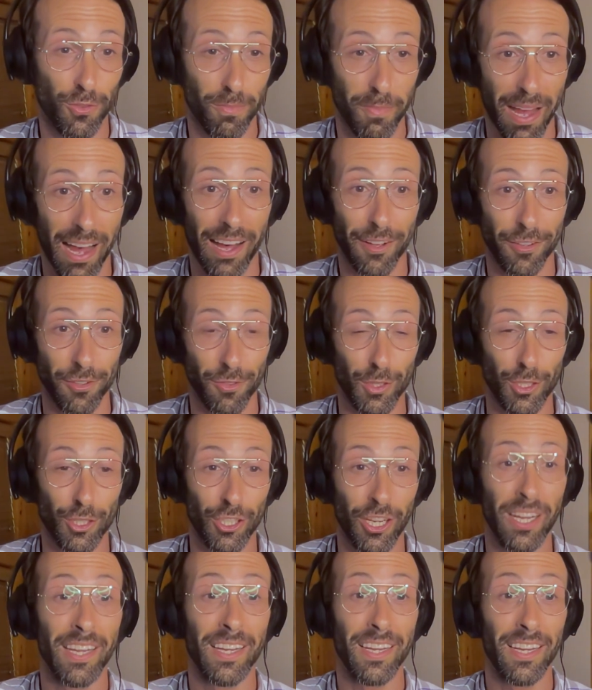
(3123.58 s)
mouths, which
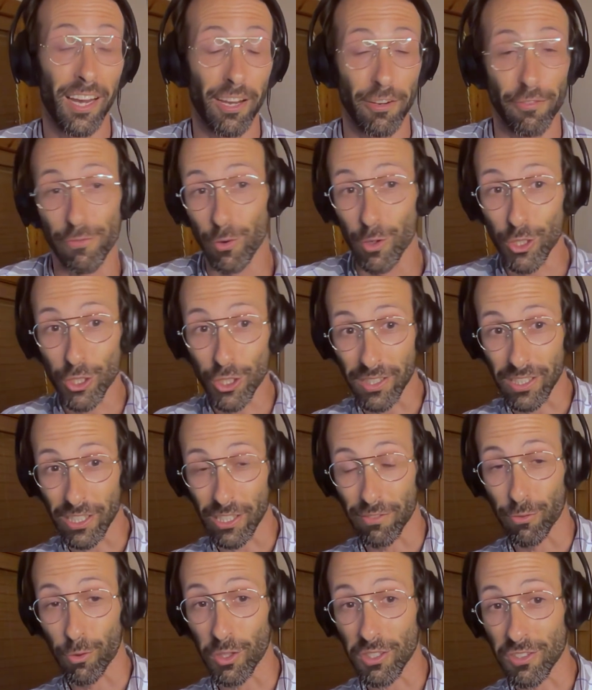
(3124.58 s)
unfortunately are
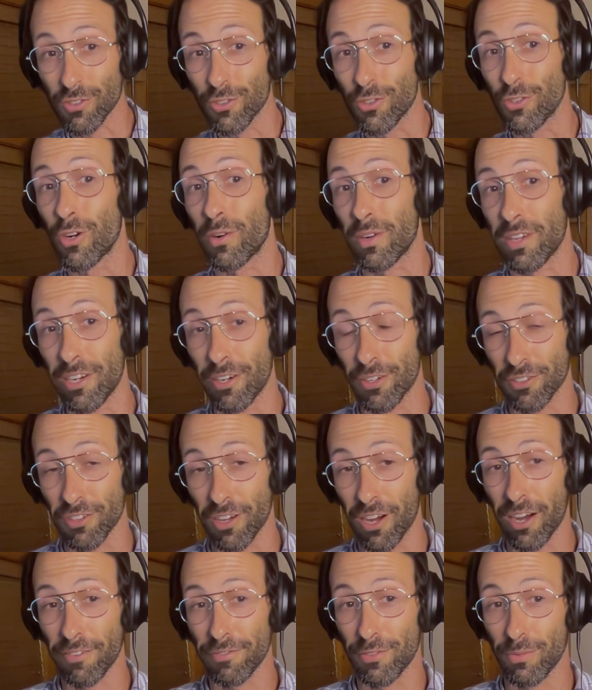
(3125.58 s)
voices we don't hear as
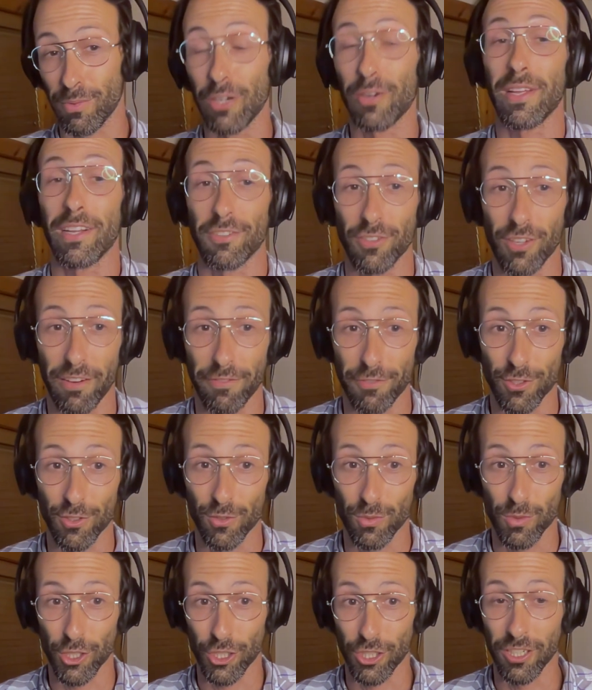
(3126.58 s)
often as
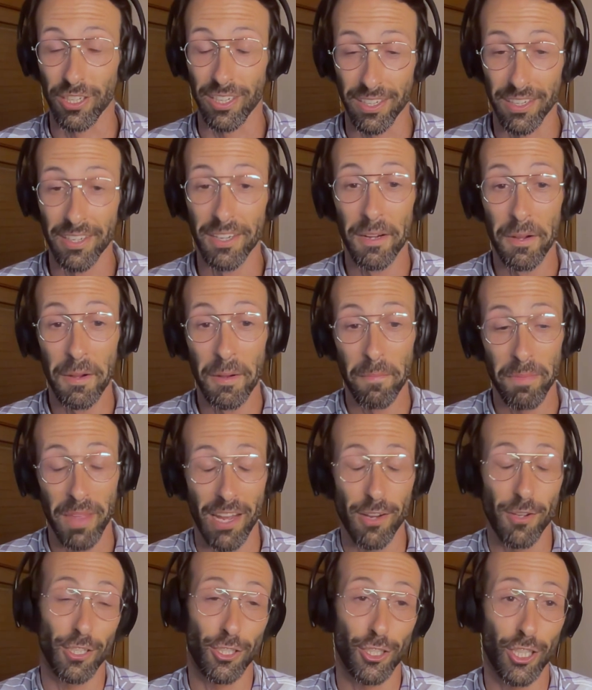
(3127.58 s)
we should. And
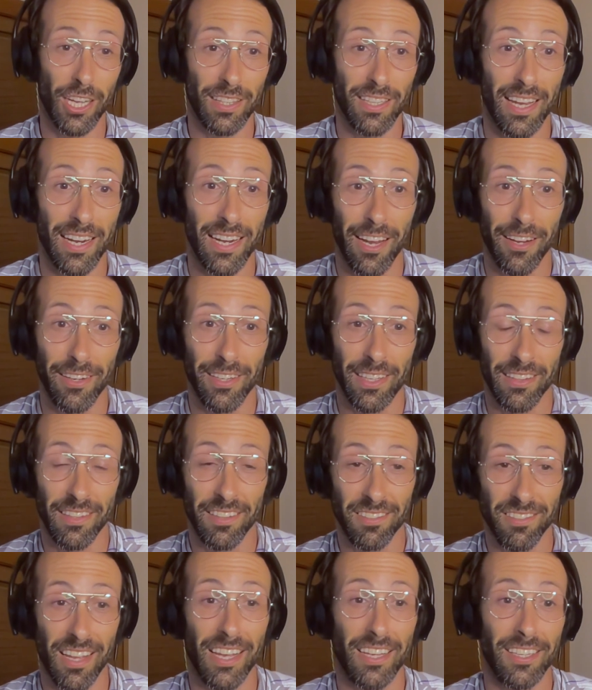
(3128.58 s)
you could check that out at
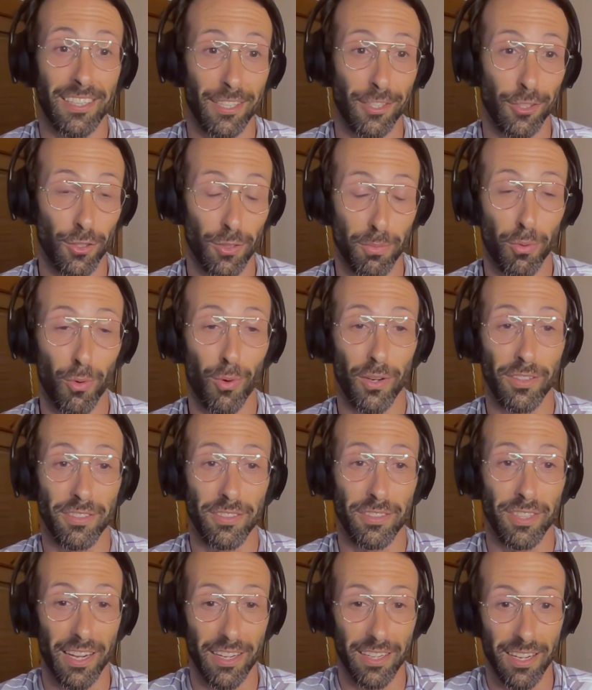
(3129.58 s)

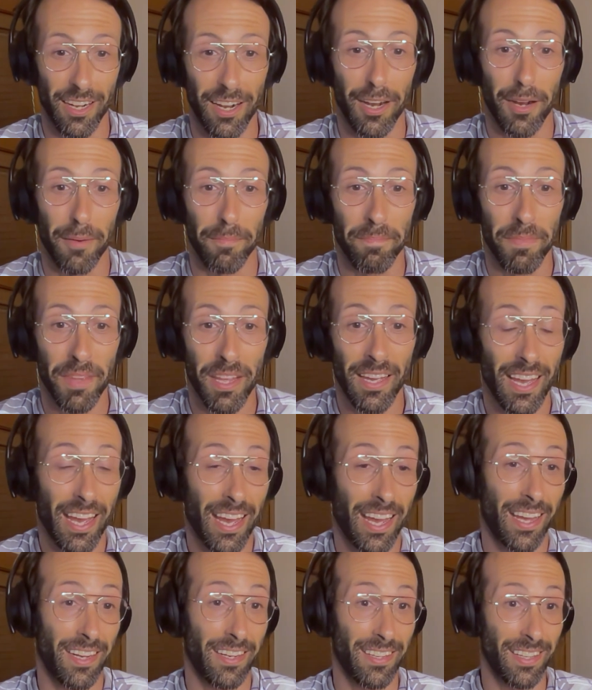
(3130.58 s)
thepsychedelicreport.com
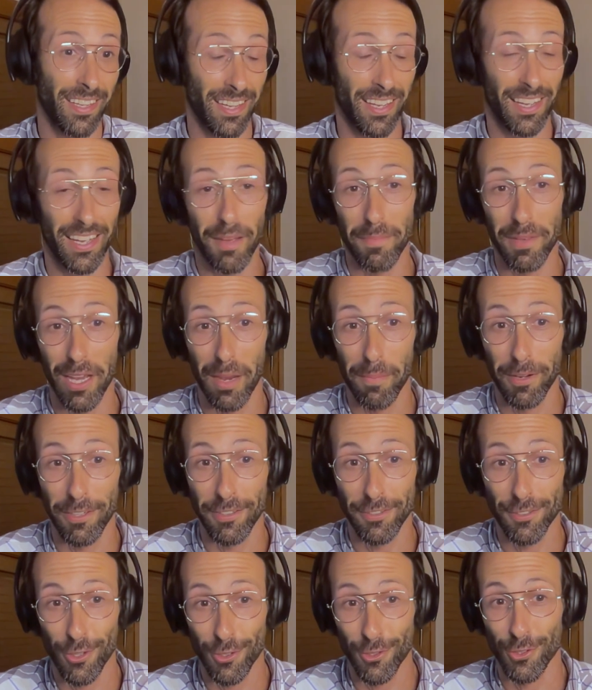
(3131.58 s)
and hit me up
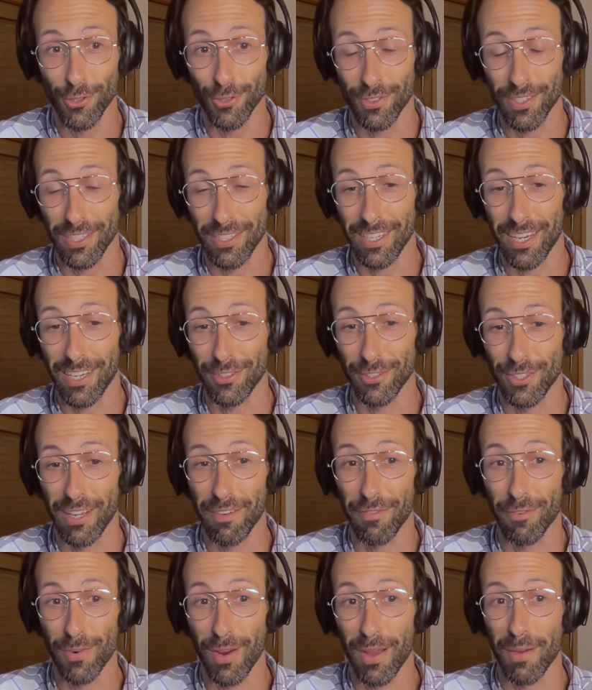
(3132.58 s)
on socials at Dr.
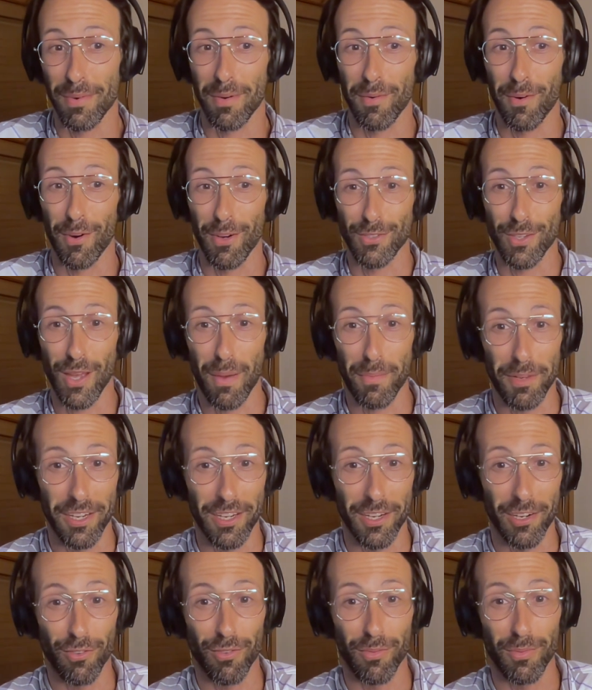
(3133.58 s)
David Rabin. I'm always happy to
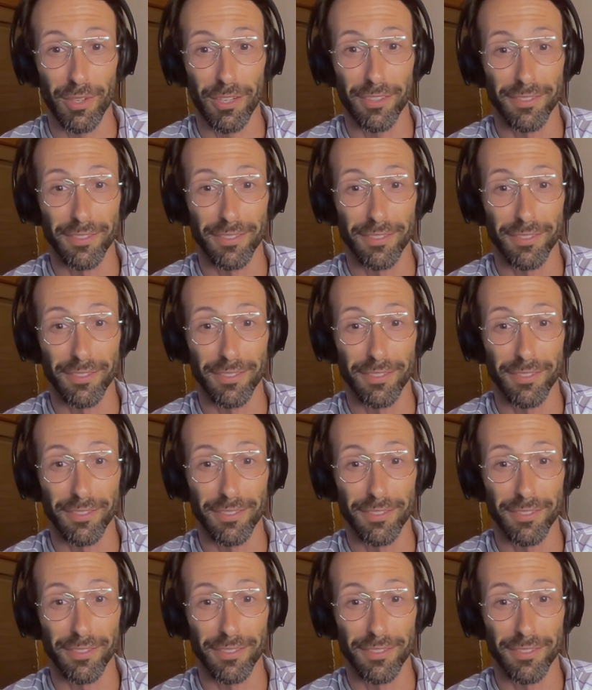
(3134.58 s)
hear from you.